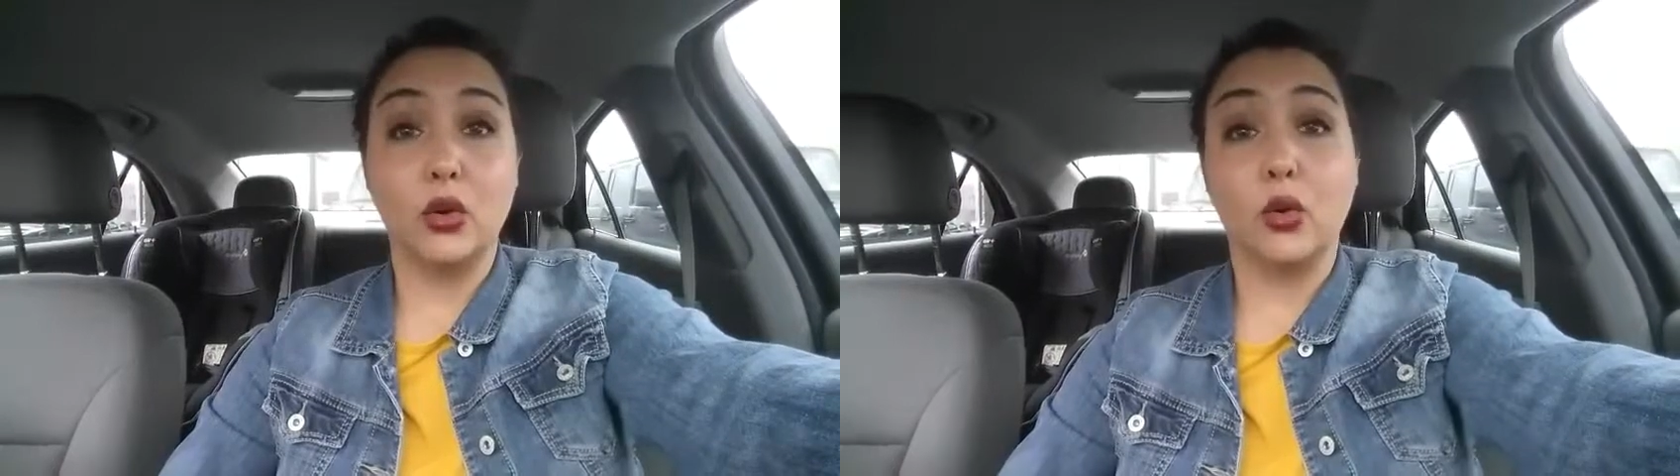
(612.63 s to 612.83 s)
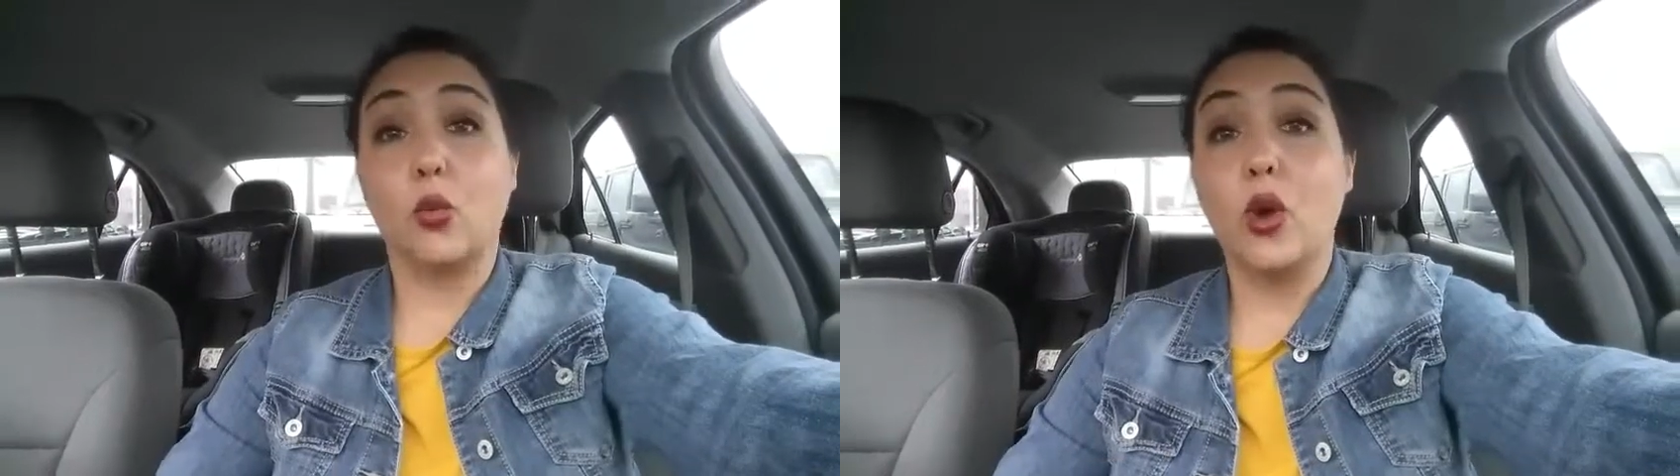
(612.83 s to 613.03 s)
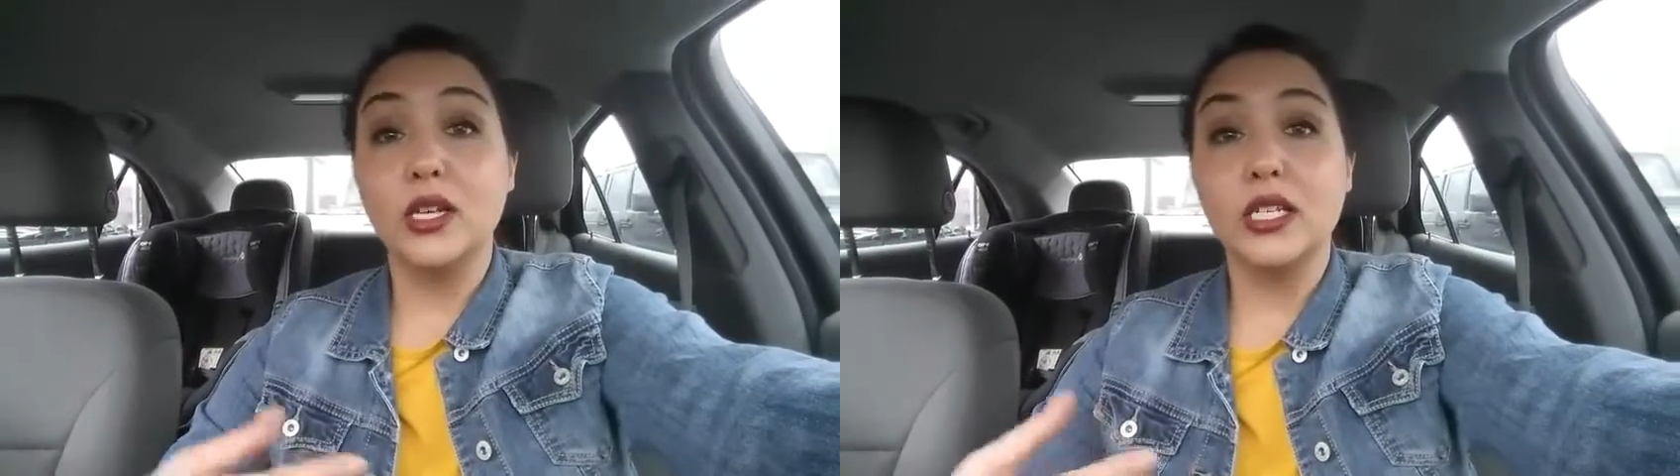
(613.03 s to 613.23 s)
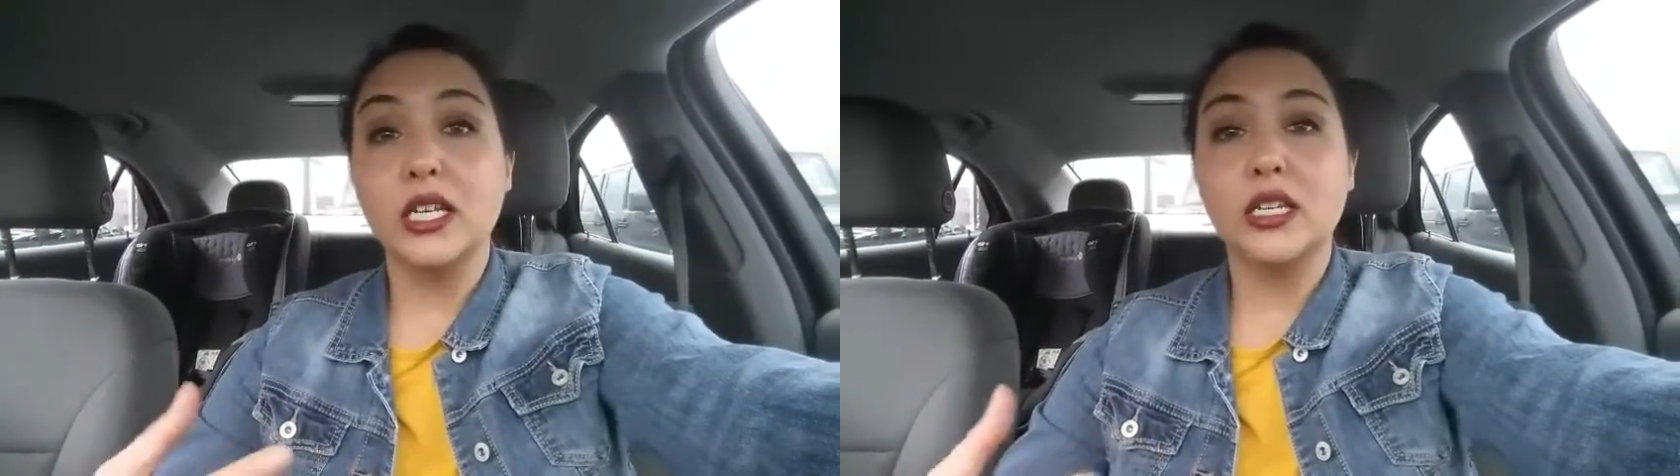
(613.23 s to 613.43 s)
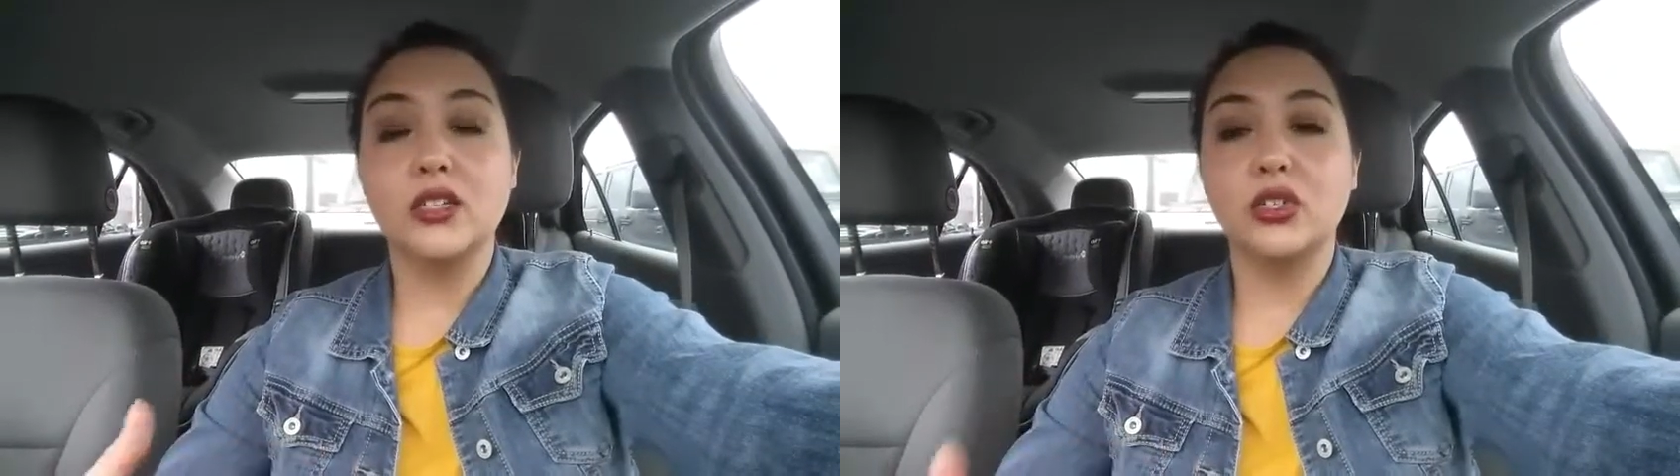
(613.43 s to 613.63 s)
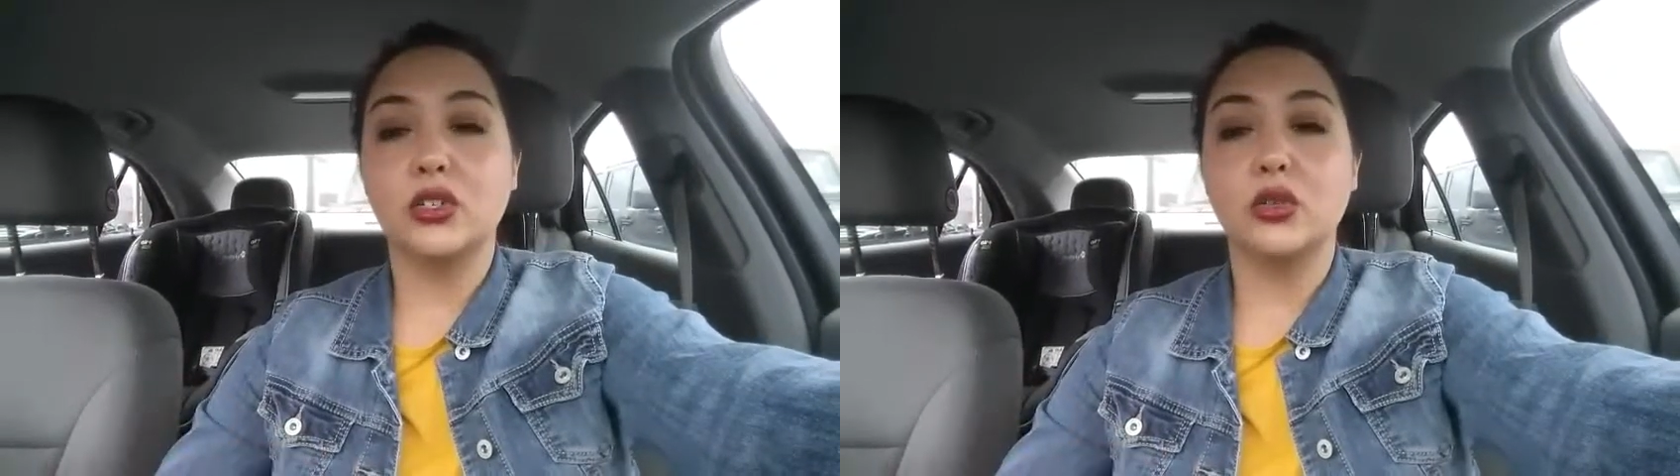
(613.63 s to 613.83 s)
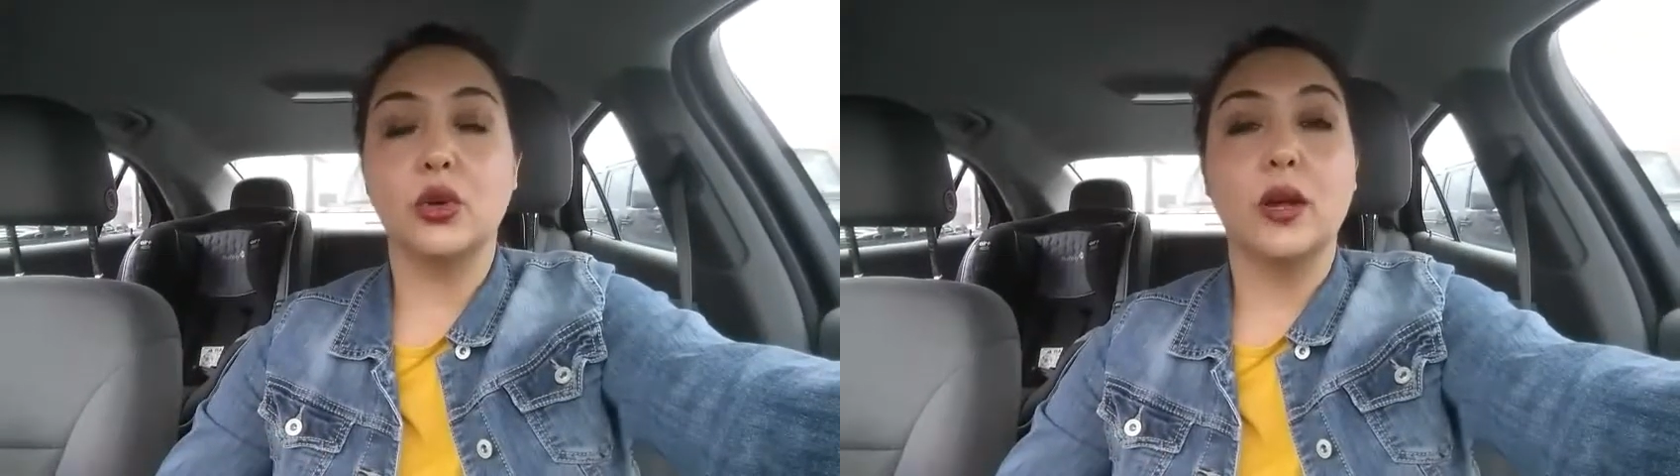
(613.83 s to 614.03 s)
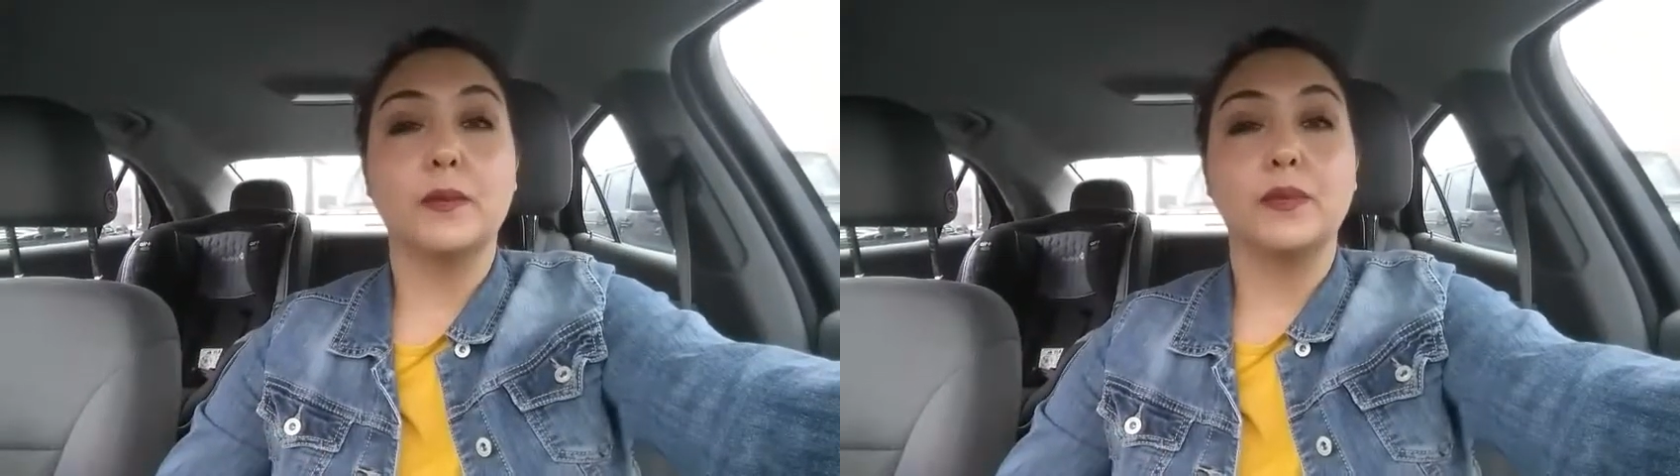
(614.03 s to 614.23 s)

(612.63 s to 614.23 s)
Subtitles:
or wanting to